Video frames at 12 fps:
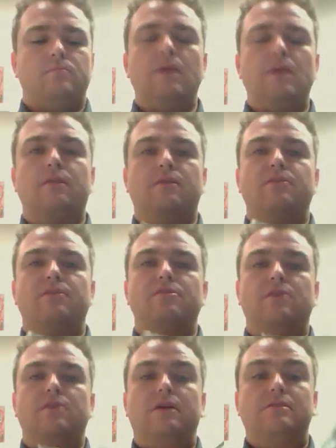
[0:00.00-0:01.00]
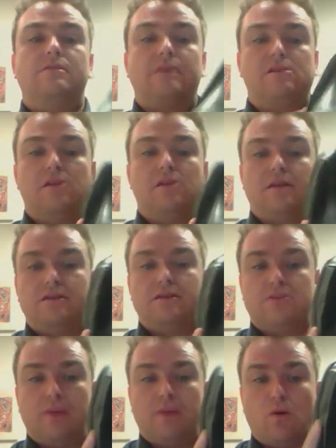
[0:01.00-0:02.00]
The third thing is that it needs to
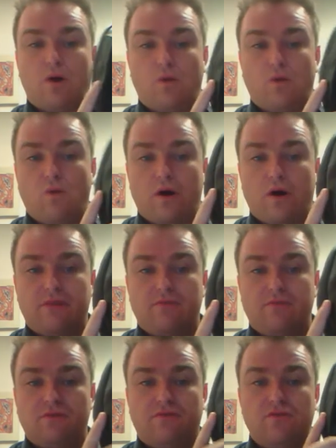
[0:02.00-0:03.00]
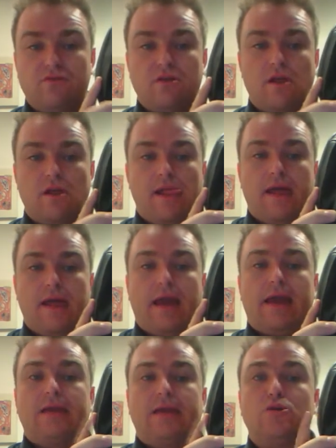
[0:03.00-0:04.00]
be quite wide through the foot
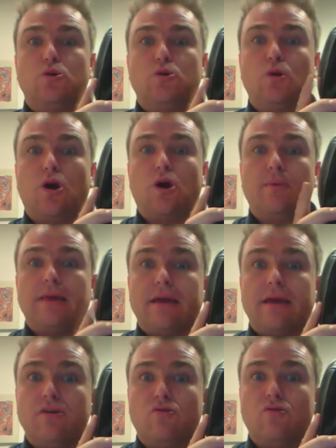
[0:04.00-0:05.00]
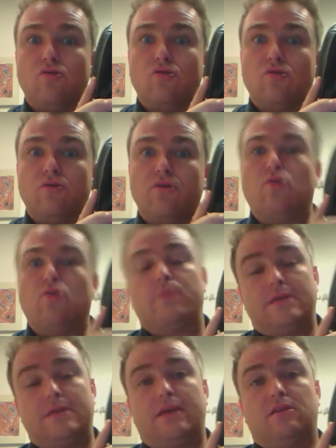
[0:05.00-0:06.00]
and to accommodate your
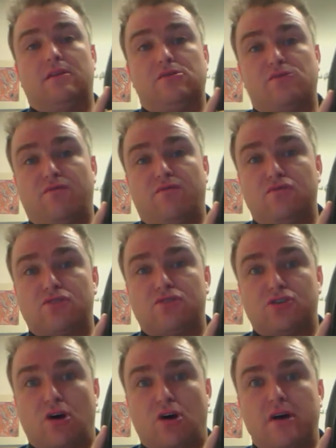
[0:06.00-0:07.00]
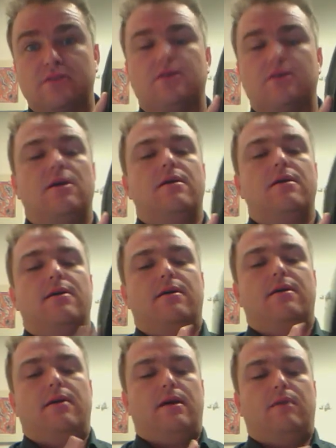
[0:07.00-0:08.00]
particular foot size.
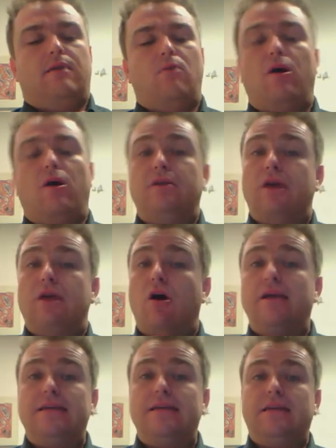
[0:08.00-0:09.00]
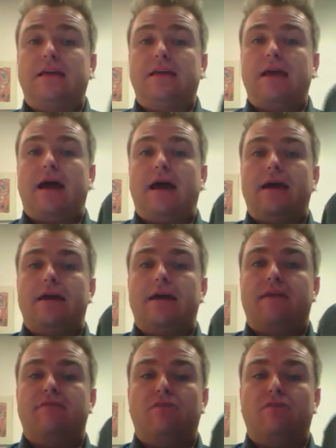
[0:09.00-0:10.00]
Ideally, a
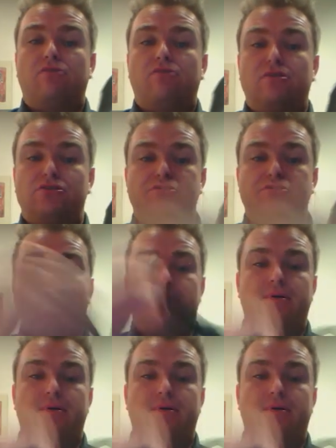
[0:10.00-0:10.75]
Velcro strap